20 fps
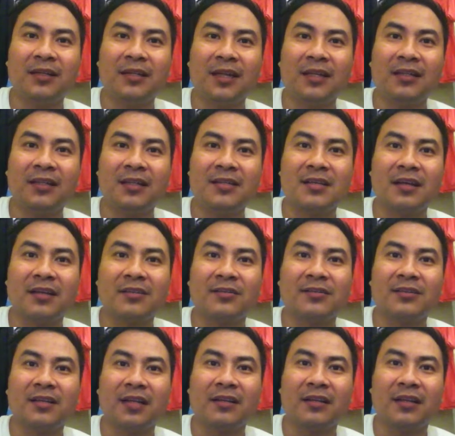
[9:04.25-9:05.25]
attending
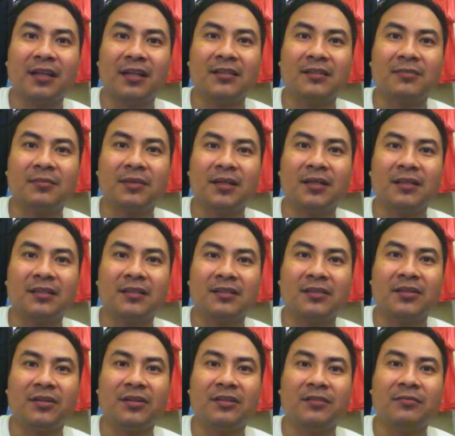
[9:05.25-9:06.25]
sessions like this, because
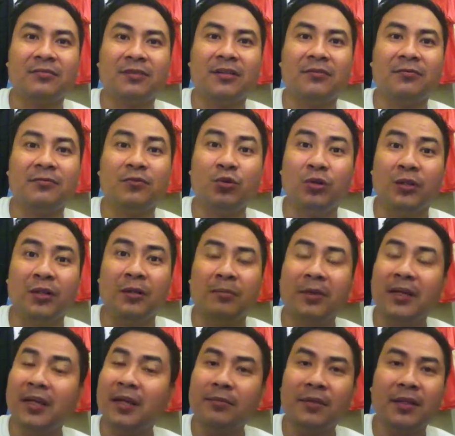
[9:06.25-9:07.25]
there is free food.
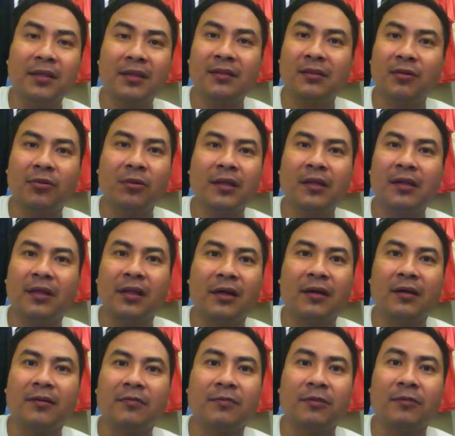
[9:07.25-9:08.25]
But I'm not going
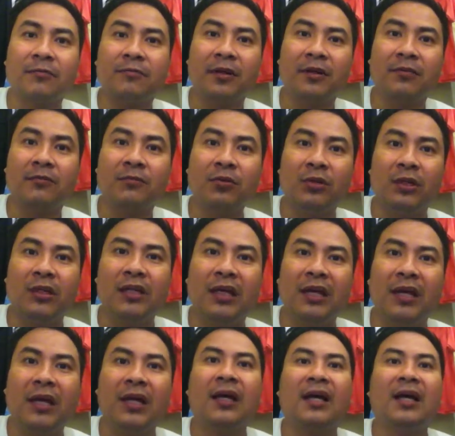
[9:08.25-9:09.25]
there for free food.
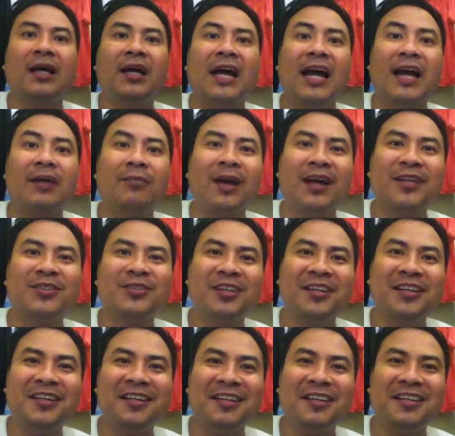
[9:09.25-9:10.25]
I'm
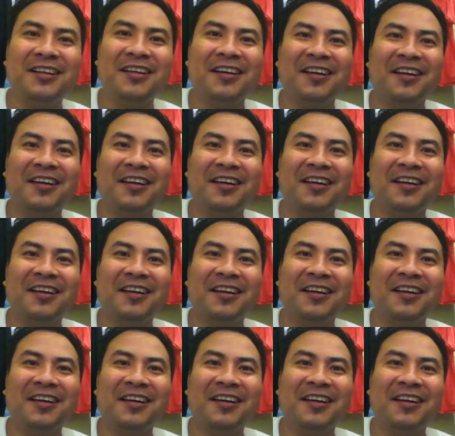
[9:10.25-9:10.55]
actually